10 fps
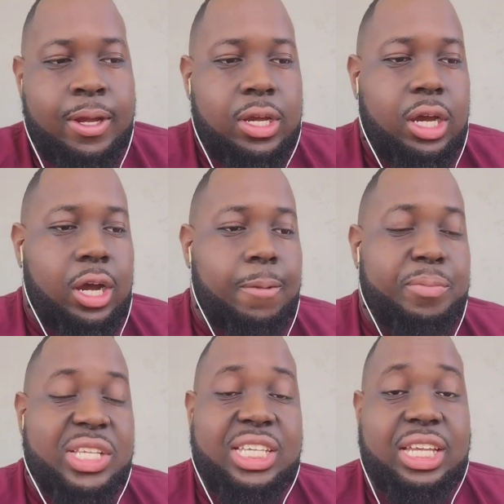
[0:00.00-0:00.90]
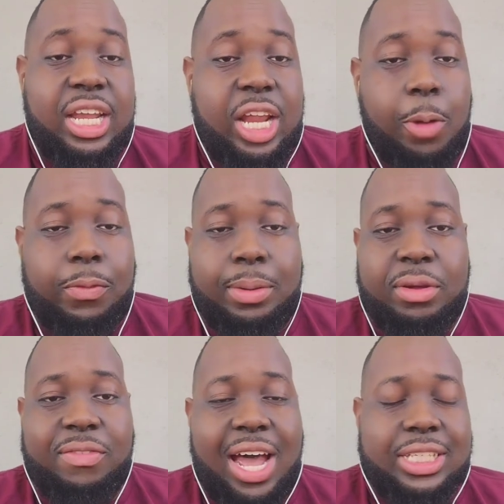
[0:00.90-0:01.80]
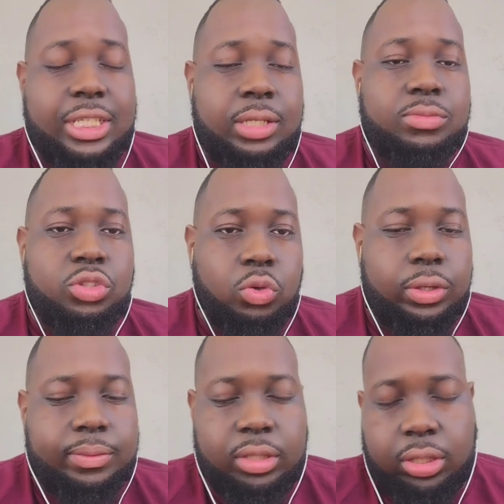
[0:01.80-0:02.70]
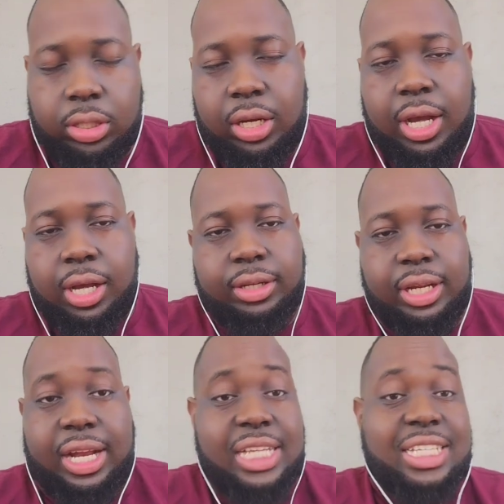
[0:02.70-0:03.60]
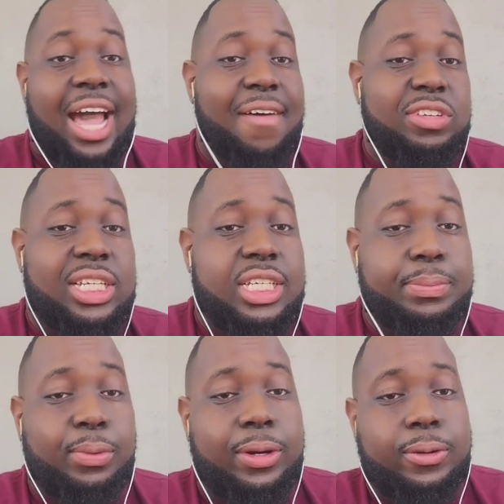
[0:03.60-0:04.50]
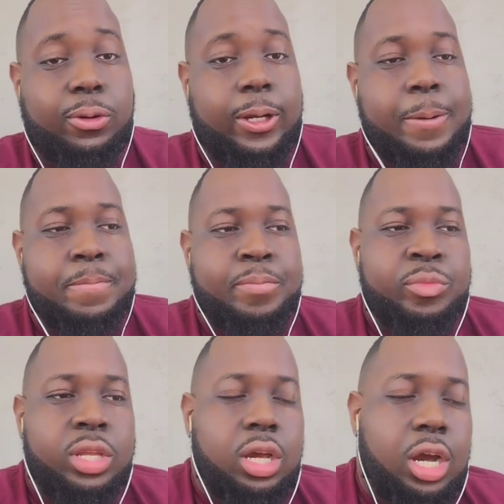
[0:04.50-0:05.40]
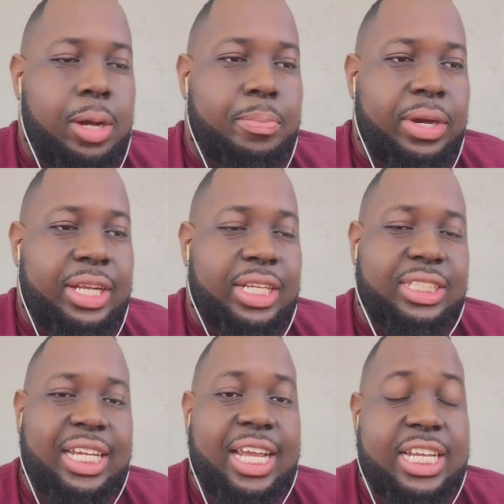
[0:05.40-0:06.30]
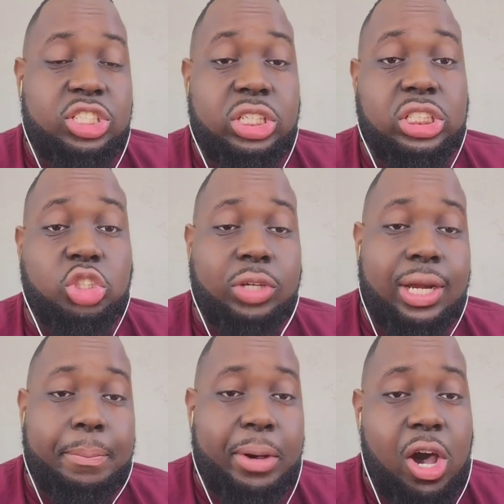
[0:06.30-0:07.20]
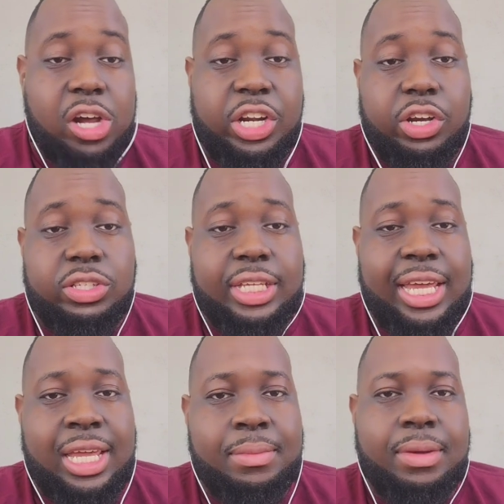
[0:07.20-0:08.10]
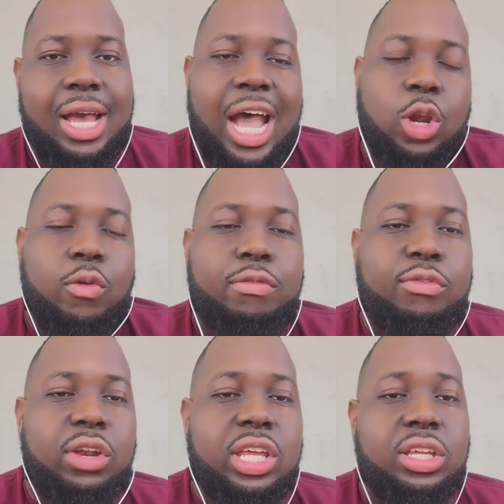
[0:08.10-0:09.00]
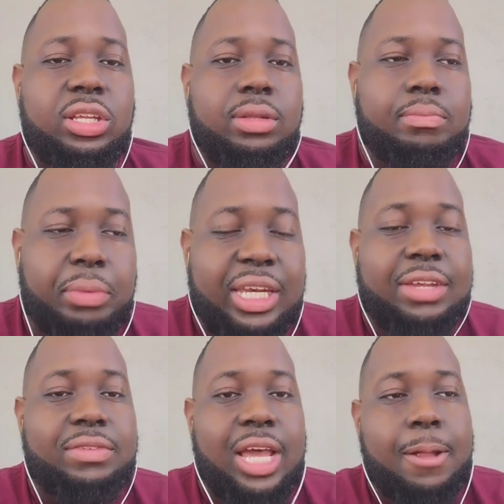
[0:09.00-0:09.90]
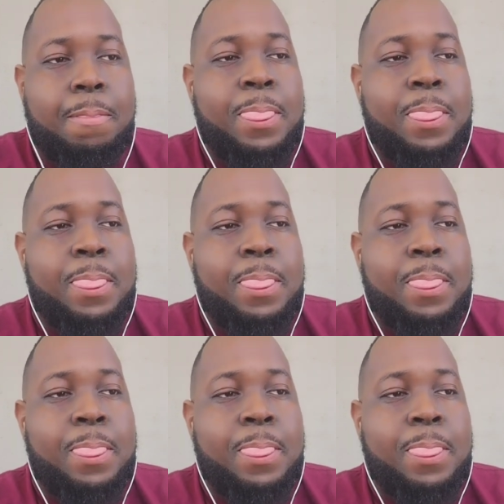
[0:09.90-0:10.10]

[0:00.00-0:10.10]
Um, is he getting help with him, advising them? Sure, uh, yeah, that's obvious at this point. Okay, um, but to say that he's just a straight up pawn in their scheme, I don't fully believe that.